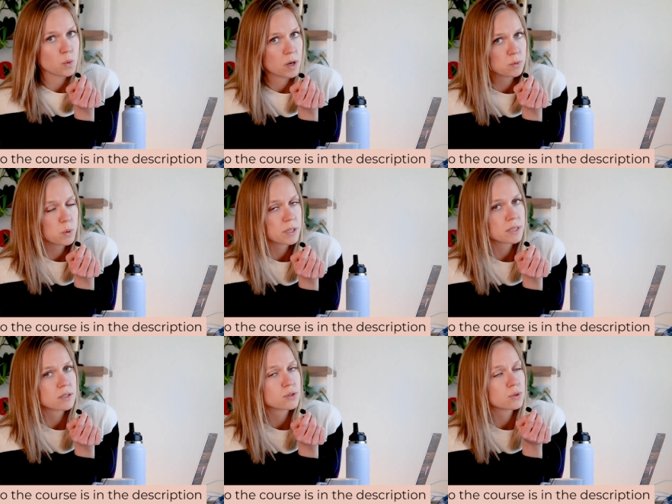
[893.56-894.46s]
1. We're
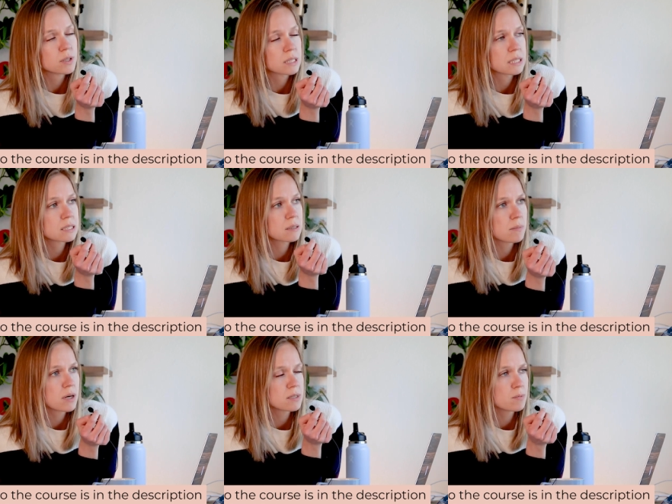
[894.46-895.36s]
into Linux
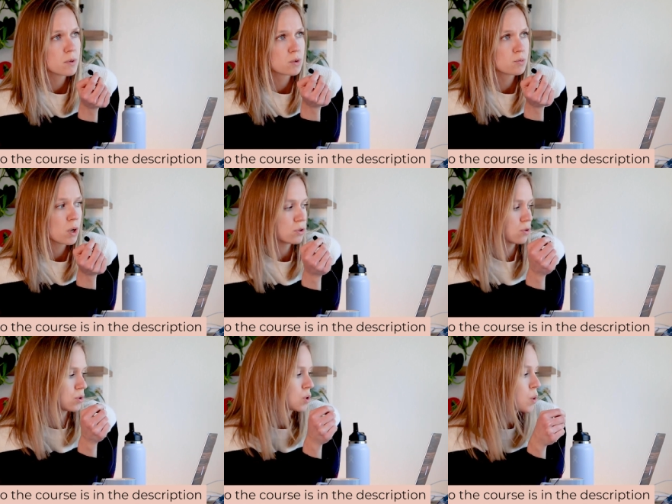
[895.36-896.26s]
commands
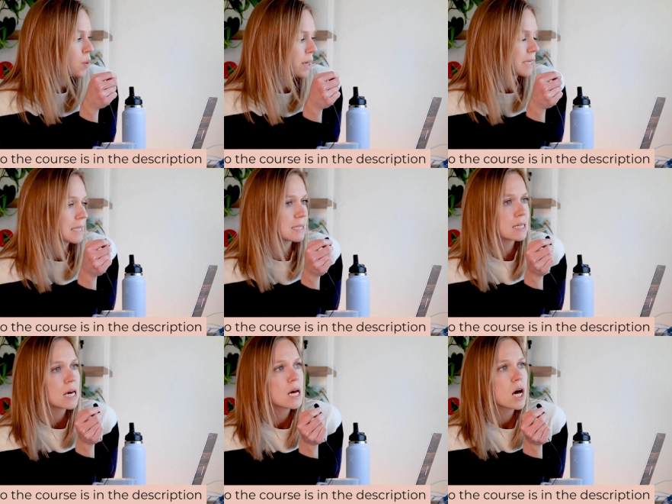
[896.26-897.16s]
module 2, and it is
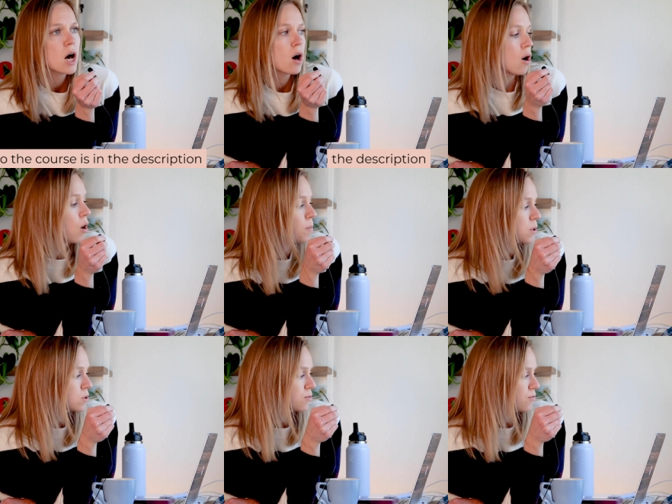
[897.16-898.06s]

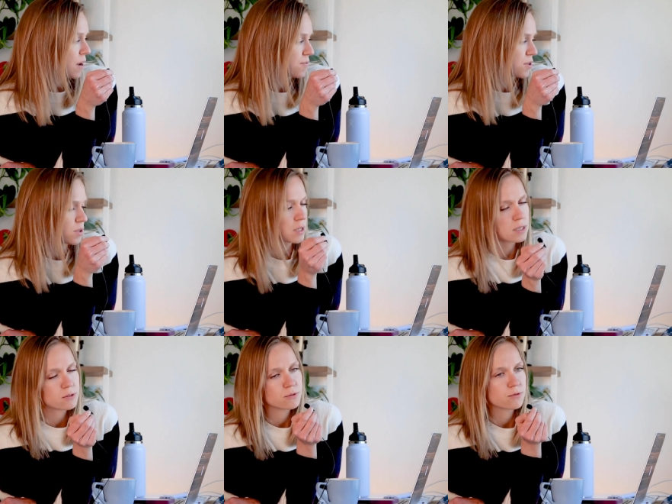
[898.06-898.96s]
almost 5:30.
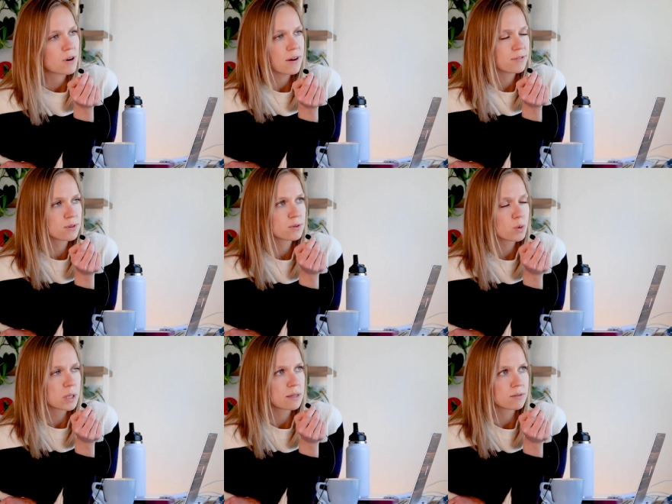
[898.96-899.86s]
It's
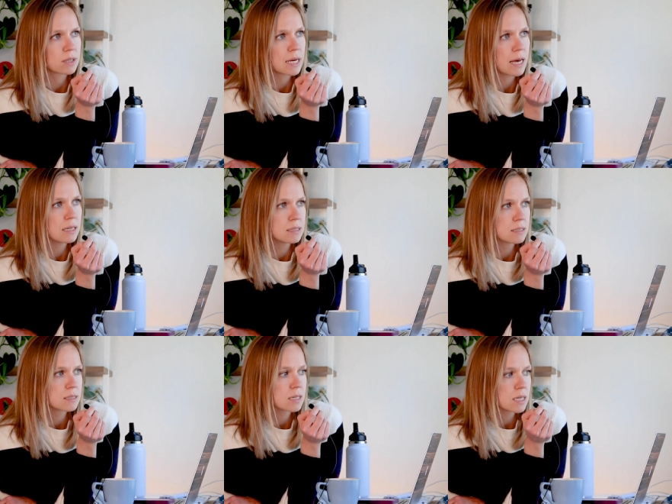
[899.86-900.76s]
5:23,
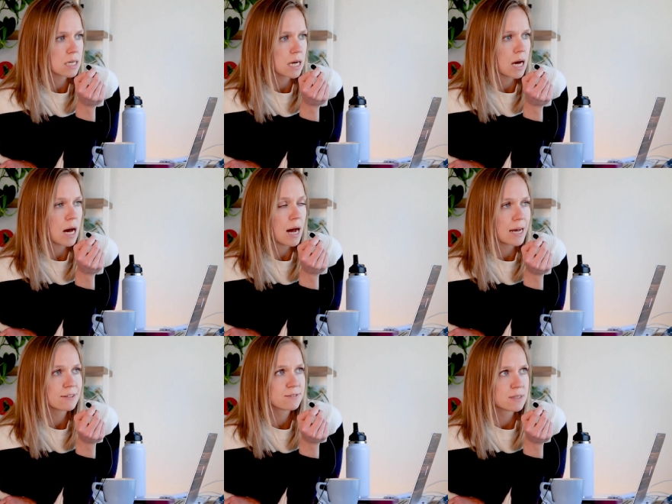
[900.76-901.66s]
and
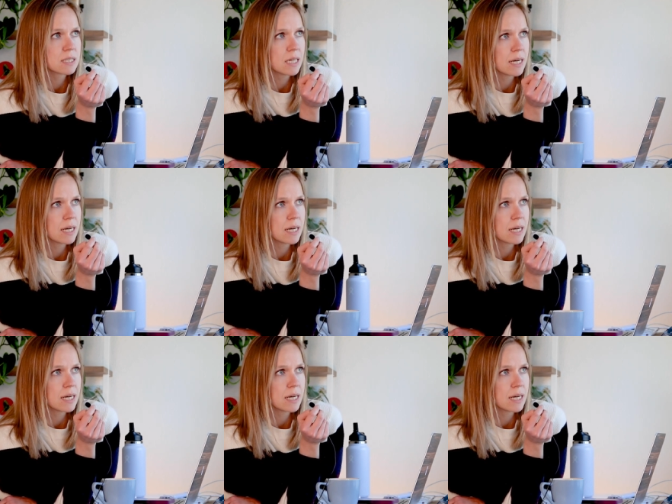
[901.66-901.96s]
I feel